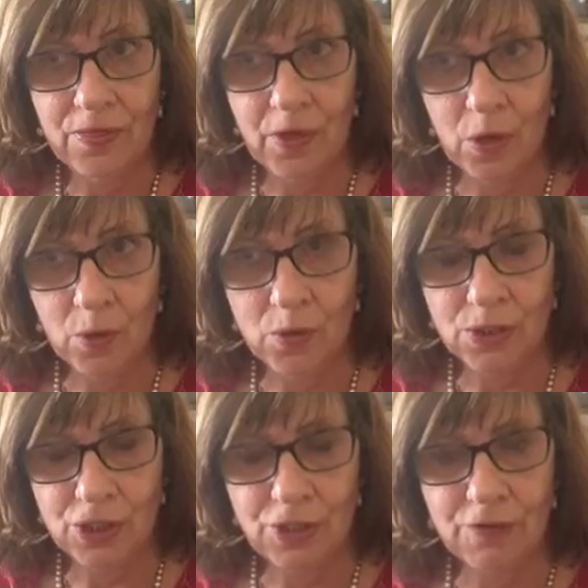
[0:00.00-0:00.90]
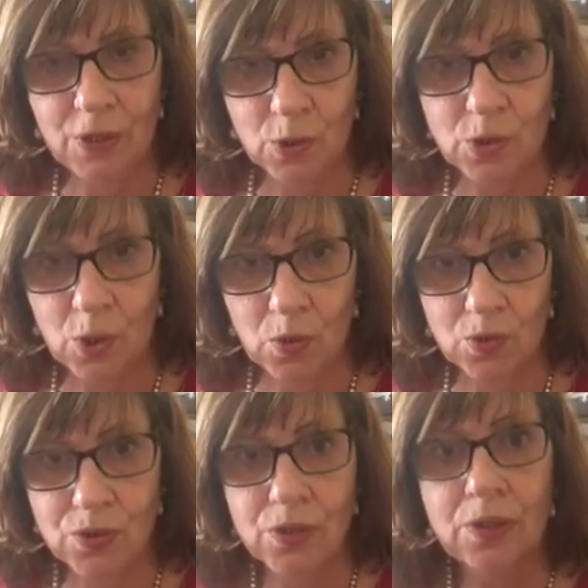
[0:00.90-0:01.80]
achieving those
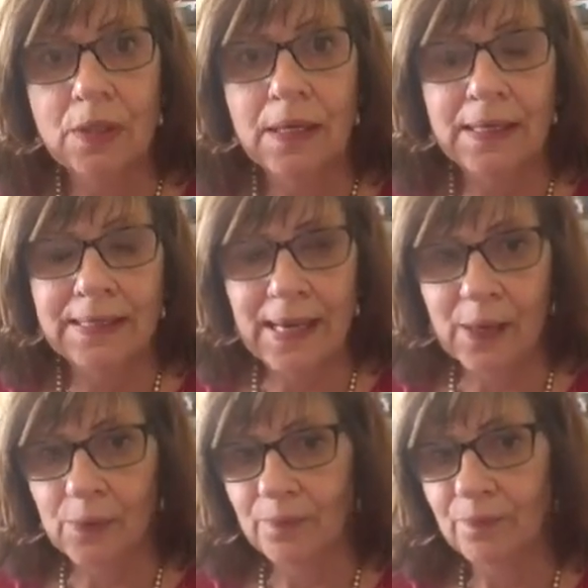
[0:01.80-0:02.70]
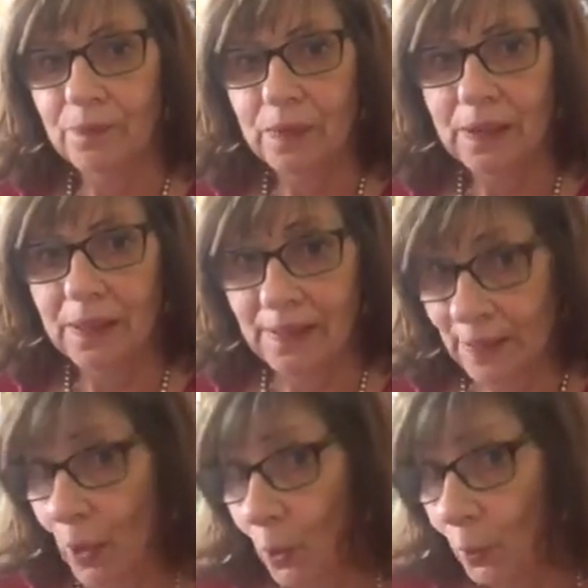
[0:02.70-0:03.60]
goals. Now, in
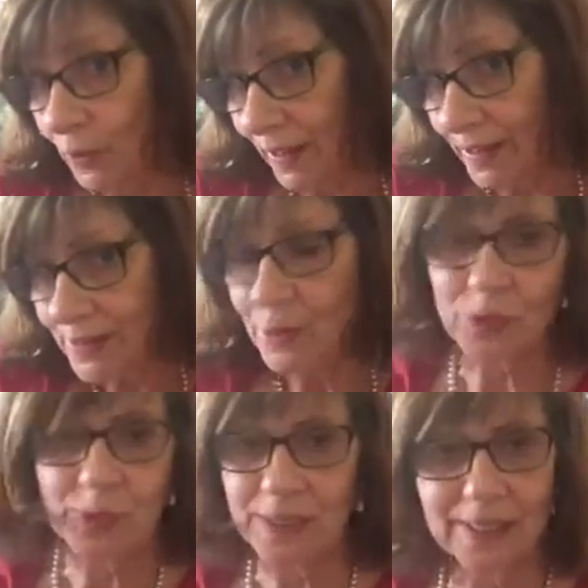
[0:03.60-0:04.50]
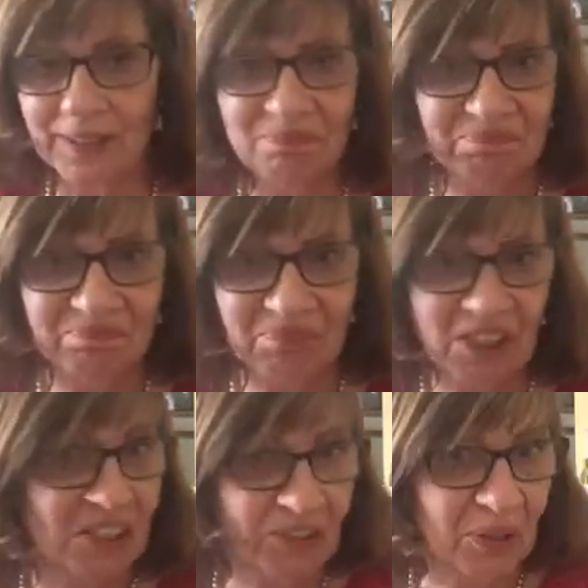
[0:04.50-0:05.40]
the old days, which was like a
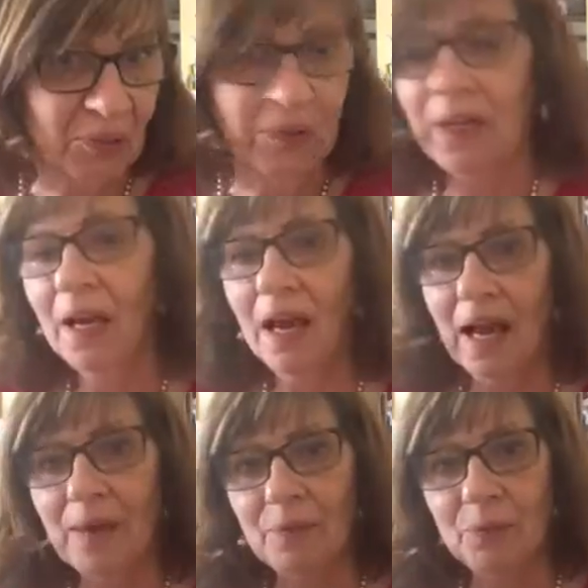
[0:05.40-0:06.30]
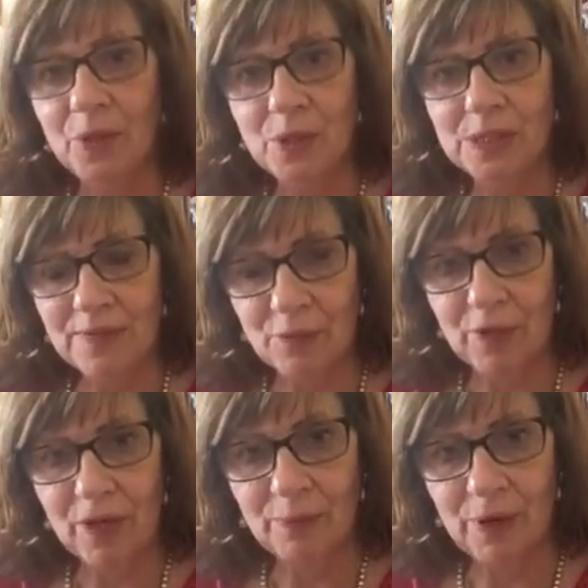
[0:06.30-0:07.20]
year ago, we used to have to
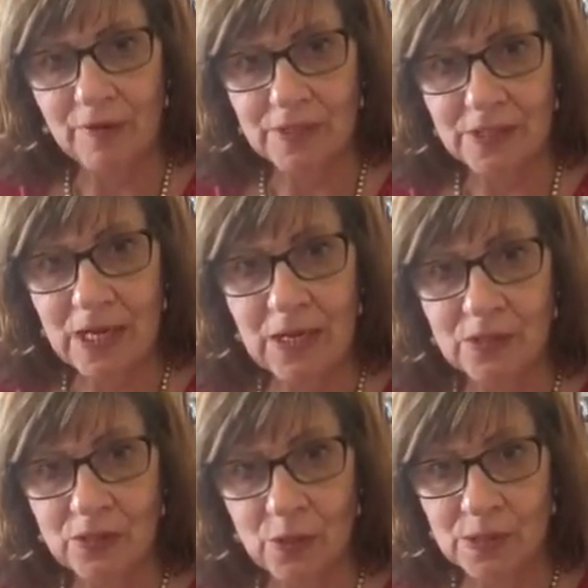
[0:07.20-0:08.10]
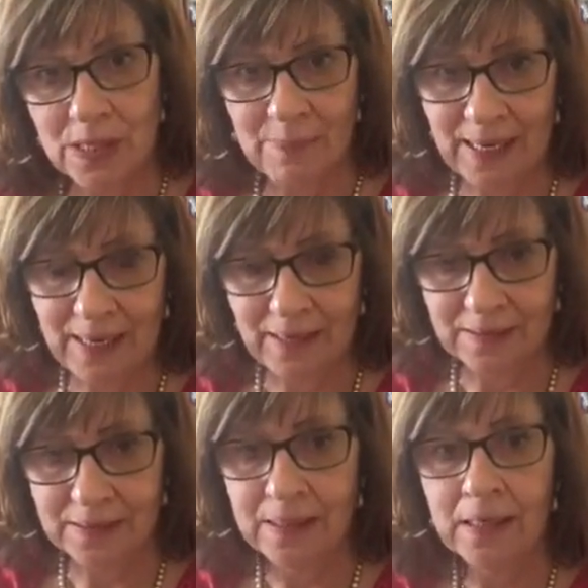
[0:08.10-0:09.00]
write all progress notes out by
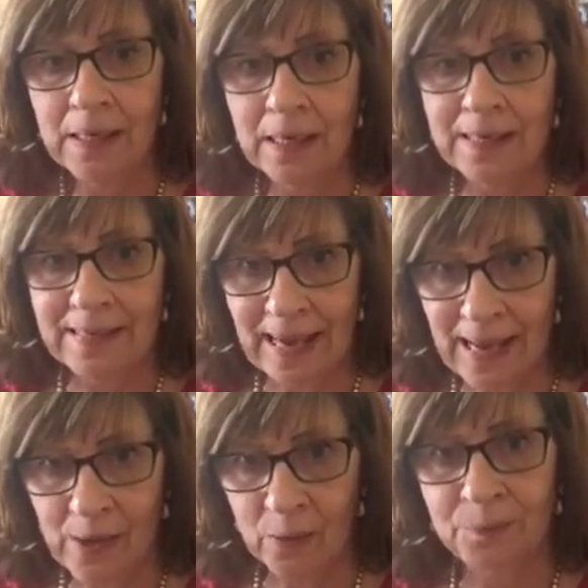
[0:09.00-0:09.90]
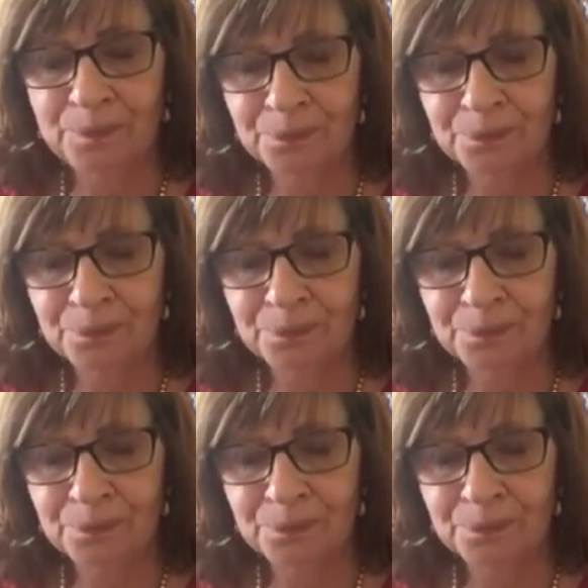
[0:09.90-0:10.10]
hand. Now,